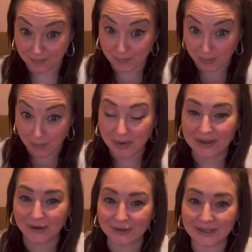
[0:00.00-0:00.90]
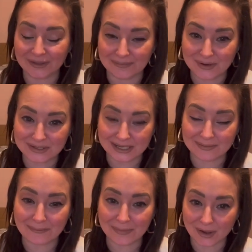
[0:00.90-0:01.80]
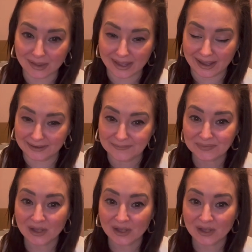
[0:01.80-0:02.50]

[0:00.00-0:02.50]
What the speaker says: a wheel at the museum in Berlin,